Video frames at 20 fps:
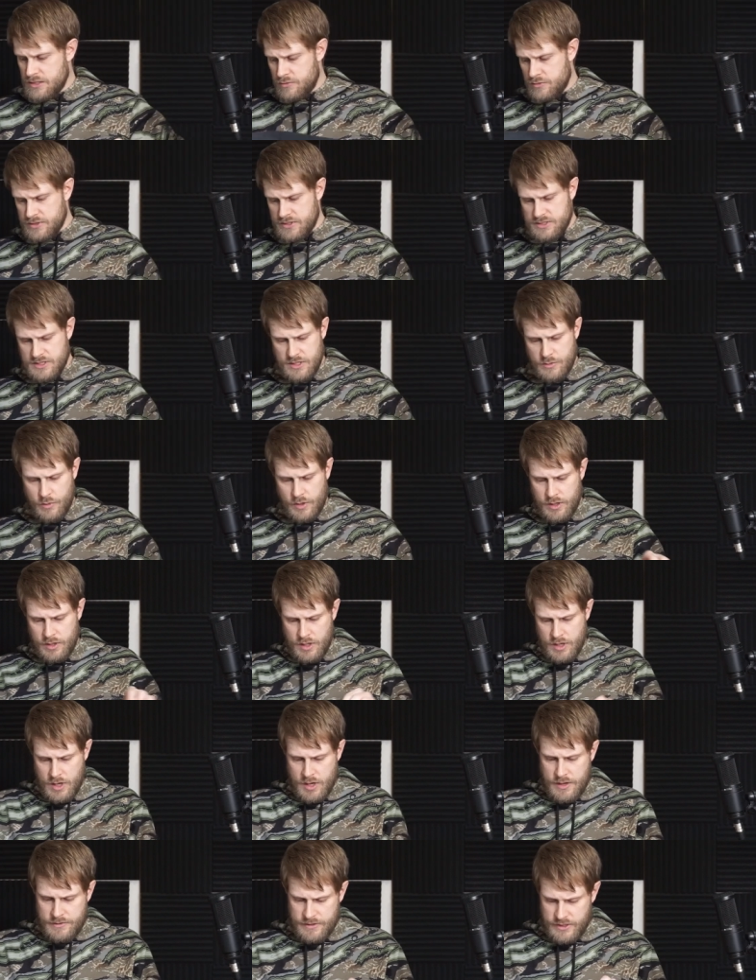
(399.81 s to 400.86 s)
You can see where
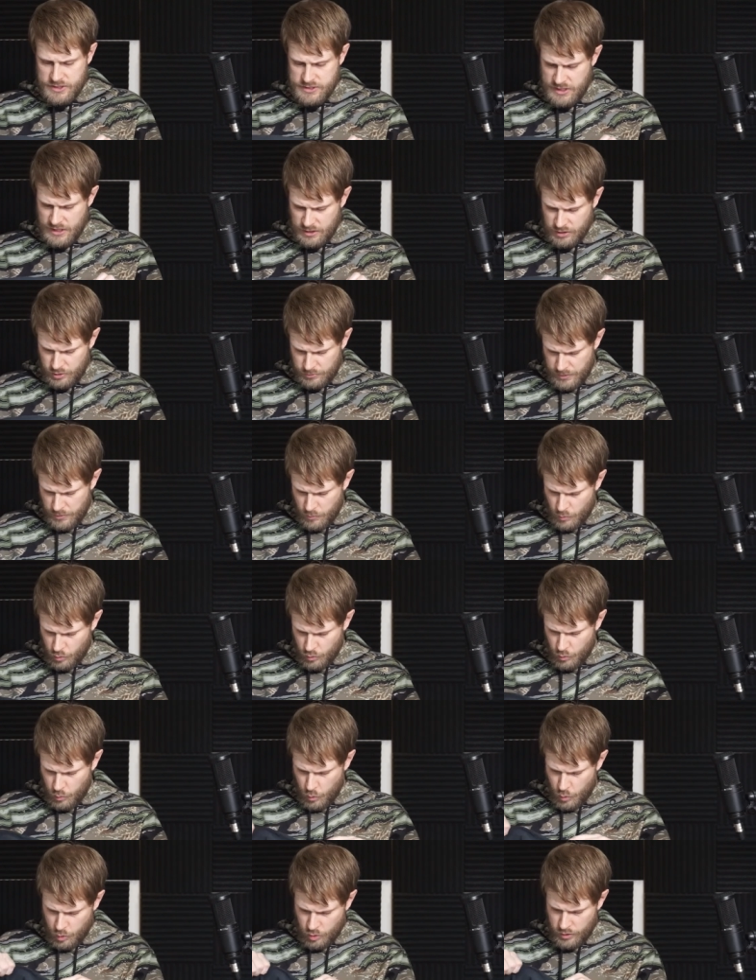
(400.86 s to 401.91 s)
they just get a little bit more
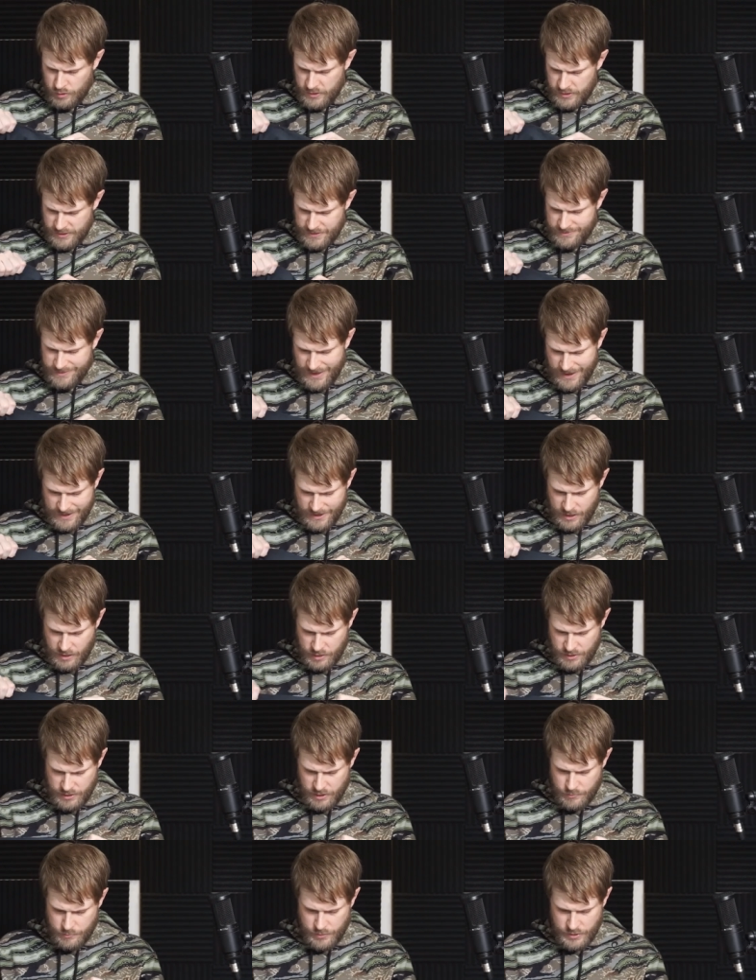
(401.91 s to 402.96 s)
worn in that
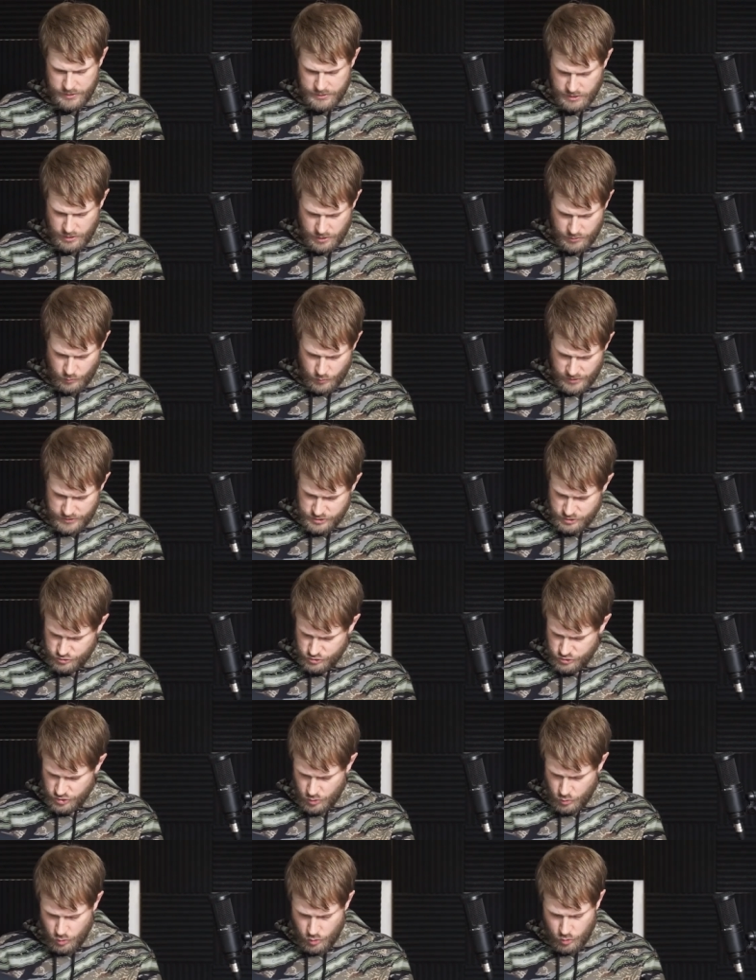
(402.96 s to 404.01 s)
area, but otherwise there's
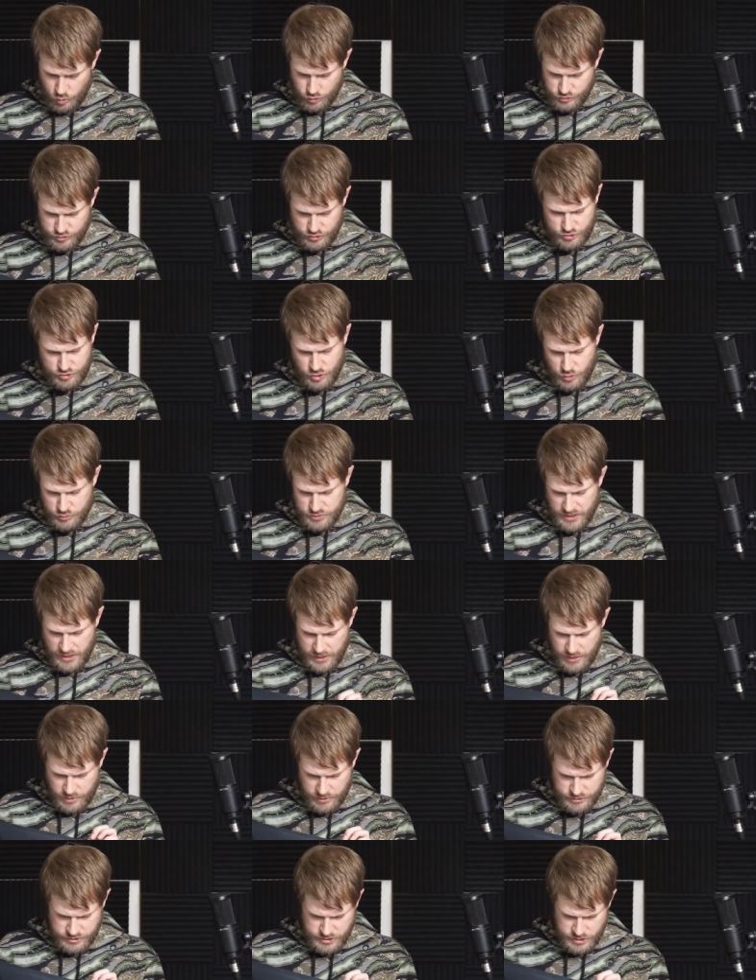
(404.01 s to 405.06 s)
no holes, there's no
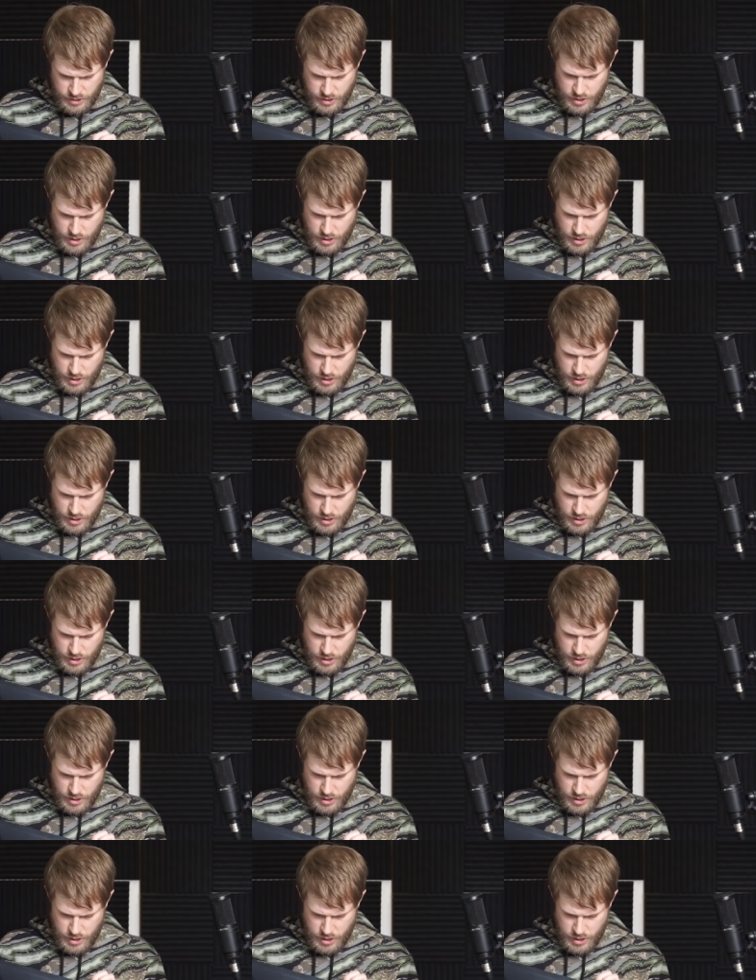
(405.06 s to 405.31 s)
tears,